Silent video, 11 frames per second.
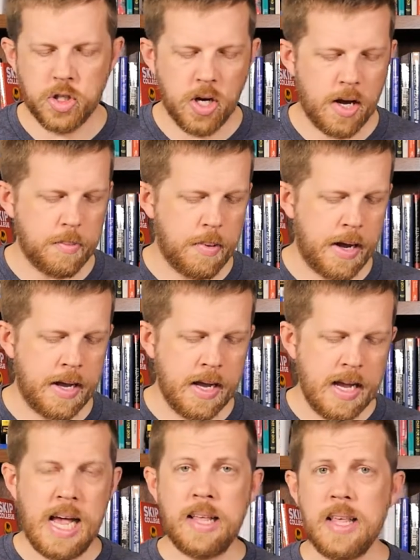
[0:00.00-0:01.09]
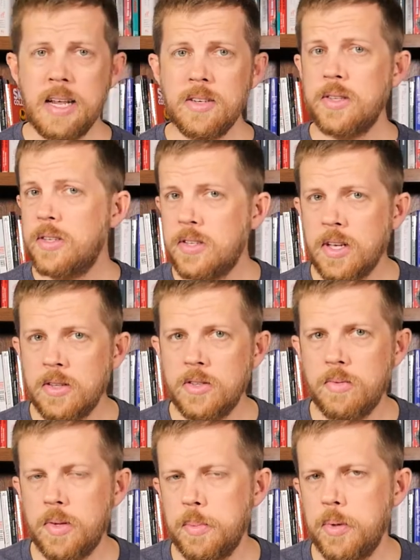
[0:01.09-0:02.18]
shocked by, and that is the Sons
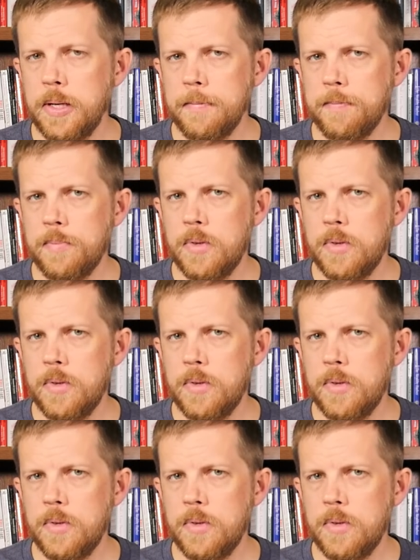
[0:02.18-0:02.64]
of Liberty.